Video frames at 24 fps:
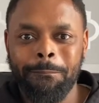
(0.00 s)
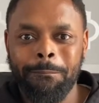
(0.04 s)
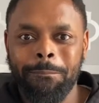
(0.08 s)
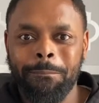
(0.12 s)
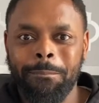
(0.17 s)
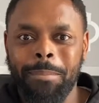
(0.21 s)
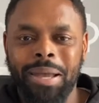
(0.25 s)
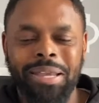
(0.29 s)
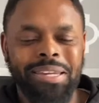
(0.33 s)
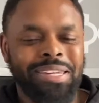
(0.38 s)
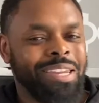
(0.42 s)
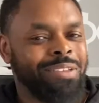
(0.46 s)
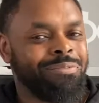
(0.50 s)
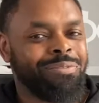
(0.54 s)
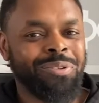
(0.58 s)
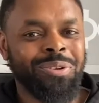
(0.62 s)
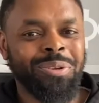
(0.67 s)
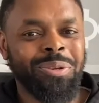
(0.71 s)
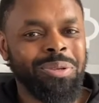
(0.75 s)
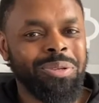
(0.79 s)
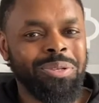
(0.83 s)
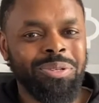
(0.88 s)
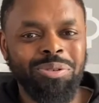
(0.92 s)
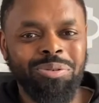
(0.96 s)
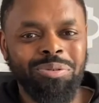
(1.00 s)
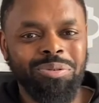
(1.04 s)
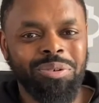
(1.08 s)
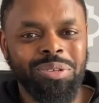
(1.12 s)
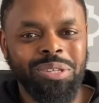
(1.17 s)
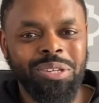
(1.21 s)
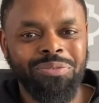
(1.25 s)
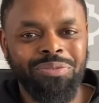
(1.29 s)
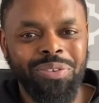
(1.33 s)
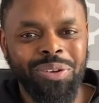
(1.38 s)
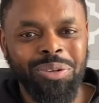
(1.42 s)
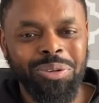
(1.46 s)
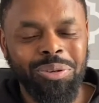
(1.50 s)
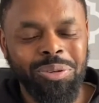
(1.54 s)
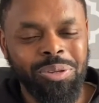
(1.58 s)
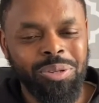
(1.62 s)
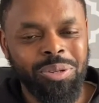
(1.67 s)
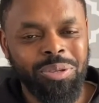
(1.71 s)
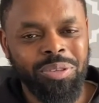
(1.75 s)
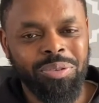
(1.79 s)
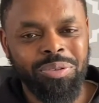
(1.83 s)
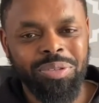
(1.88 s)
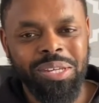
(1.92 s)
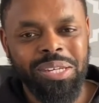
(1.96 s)
I never knew you, because if I knew you in
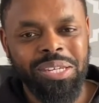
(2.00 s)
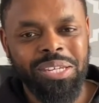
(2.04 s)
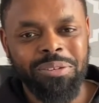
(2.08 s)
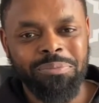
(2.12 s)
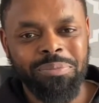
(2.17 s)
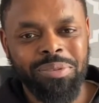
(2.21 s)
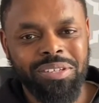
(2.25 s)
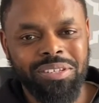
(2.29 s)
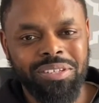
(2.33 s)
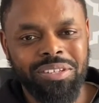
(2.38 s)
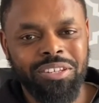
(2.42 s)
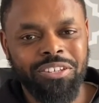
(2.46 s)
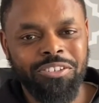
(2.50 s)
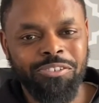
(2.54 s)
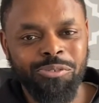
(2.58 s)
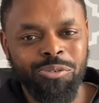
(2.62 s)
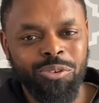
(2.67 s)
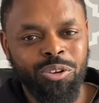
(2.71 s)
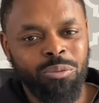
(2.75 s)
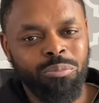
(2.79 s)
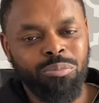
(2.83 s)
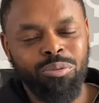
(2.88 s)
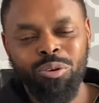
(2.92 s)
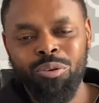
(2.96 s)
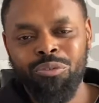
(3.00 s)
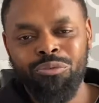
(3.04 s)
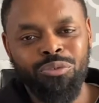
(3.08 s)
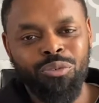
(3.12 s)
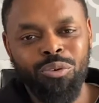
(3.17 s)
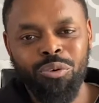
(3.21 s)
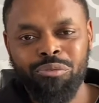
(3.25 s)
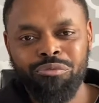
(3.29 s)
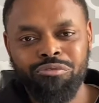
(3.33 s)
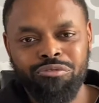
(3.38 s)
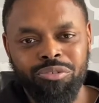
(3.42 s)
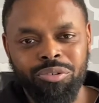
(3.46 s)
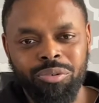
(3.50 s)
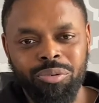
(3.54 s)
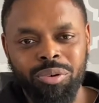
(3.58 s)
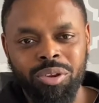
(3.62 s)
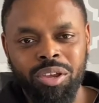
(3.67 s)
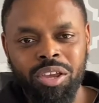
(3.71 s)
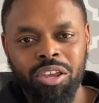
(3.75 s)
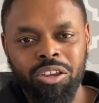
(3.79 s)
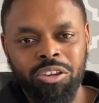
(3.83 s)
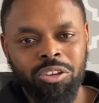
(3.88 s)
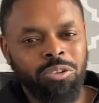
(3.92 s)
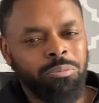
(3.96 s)
those intimacy, you would have brought forth fruit.
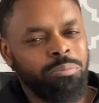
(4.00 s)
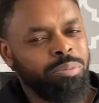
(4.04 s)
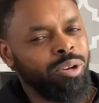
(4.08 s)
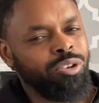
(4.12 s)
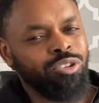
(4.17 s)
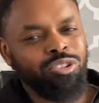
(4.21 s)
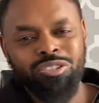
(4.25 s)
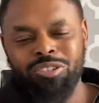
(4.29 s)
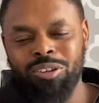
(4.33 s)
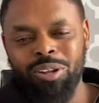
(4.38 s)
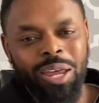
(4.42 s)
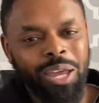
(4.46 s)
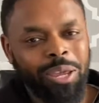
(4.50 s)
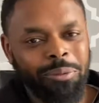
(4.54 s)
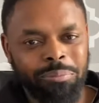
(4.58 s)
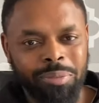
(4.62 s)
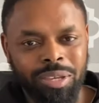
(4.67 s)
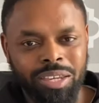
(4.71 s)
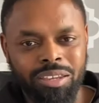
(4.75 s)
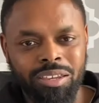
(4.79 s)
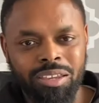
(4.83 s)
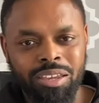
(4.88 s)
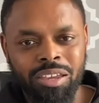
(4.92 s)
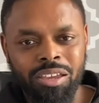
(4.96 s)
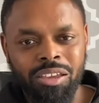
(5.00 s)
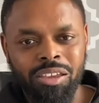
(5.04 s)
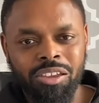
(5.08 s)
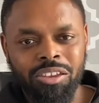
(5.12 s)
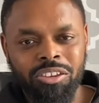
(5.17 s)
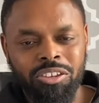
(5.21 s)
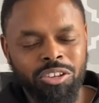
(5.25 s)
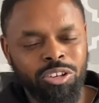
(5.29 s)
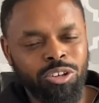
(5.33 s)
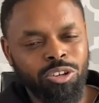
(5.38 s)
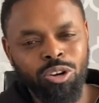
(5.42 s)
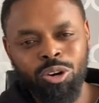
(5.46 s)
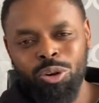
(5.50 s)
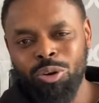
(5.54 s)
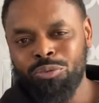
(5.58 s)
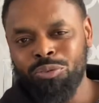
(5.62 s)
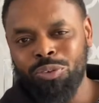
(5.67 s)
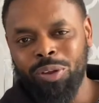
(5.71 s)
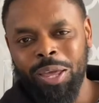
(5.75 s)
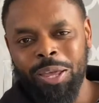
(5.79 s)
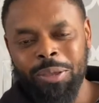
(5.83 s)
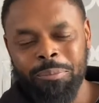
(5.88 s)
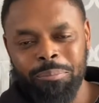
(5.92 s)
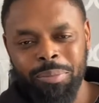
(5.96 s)
You'd be just like me. You'd love
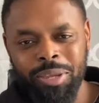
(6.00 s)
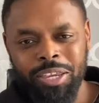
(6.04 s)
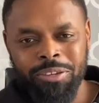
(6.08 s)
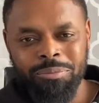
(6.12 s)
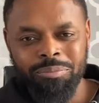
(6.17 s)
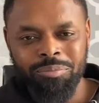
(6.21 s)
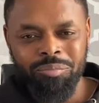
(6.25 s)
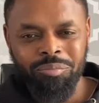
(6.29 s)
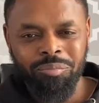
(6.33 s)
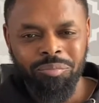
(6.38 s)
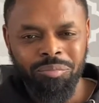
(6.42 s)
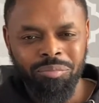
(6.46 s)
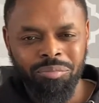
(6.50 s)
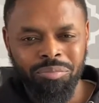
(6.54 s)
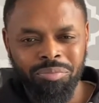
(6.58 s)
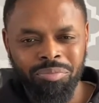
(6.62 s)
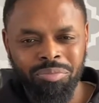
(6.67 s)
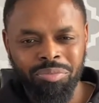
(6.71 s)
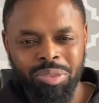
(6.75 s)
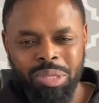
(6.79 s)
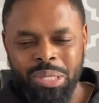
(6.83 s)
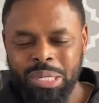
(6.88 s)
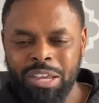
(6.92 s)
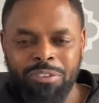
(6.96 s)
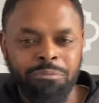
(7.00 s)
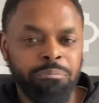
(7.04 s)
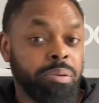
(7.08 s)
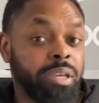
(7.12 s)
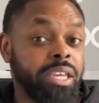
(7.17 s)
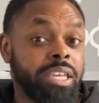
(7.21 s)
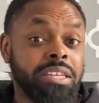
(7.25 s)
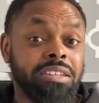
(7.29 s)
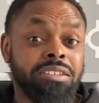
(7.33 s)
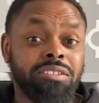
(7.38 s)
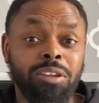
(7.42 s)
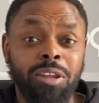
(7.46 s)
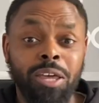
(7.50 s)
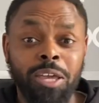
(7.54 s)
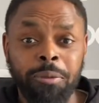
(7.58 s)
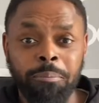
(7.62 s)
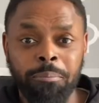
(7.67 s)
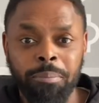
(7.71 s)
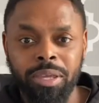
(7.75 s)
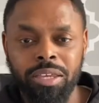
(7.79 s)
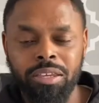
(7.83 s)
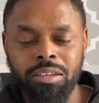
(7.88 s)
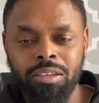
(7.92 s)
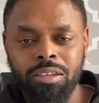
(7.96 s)
like me. You'd have peace like
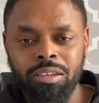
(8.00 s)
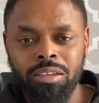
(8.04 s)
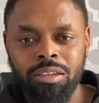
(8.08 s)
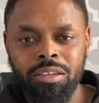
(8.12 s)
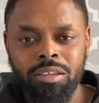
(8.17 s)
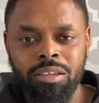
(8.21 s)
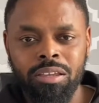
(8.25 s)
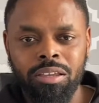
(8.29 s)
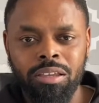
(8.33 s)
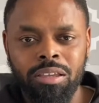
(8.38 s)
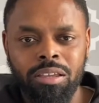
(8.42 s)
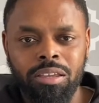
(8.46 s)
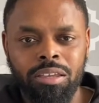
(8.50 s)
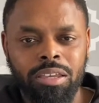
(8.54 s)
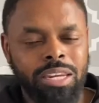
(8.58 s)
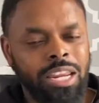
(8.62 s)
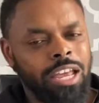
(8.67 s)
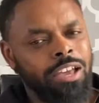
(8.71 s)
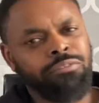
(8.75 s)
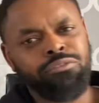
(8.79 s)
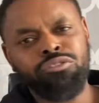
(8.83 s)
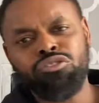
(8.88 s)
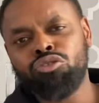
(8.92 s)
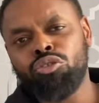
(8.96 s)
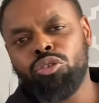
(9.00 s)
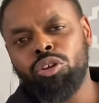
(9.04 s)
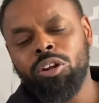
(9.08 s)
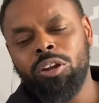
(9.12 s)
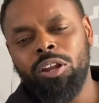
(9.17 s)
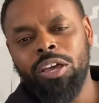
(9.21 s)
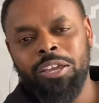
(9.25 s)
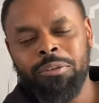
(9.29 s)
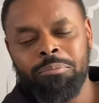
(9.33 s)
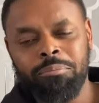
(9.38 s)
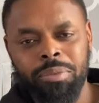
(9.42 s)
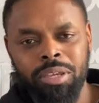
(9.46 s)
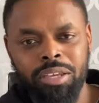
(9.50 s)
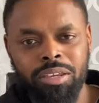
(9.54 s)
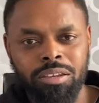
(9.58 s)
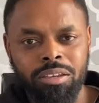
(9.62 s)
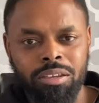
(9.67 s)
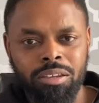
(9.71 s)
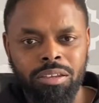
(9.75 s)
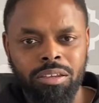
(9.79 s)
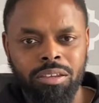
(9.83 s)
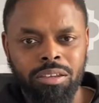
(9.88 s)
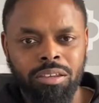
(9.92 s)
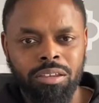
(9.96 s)
me. You'd have joy like me.
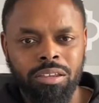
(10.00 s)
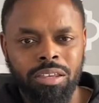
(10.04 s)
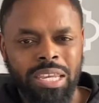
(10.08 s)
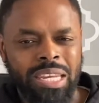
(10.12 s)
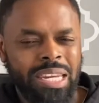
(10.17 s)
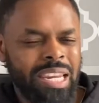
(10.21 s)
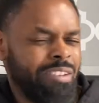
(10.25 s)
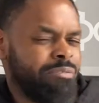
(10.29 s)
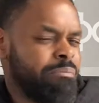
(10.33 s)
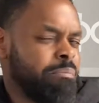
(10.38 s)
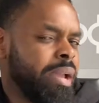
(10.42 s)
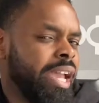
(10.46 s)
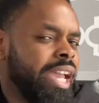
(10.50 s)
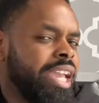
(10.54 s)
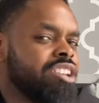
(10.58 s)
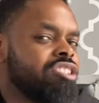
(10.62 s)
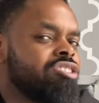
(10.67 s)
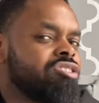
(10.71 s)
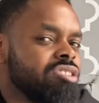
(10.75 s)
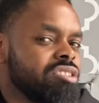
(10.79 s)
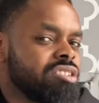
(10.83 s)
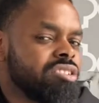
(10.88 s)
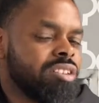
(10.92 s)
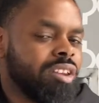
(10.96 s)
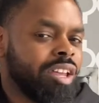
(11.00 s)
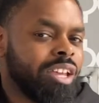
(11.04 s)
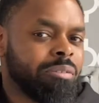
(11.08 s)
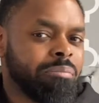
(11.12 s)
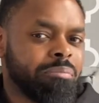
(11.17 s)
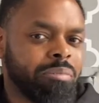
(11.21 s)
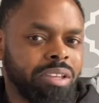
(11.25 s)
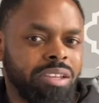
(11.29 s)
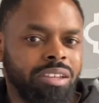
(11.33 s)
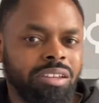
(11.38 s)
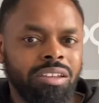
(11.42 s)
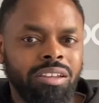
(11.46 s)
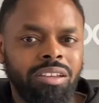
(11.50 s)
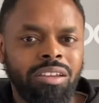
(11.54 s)
You'd have patience like me.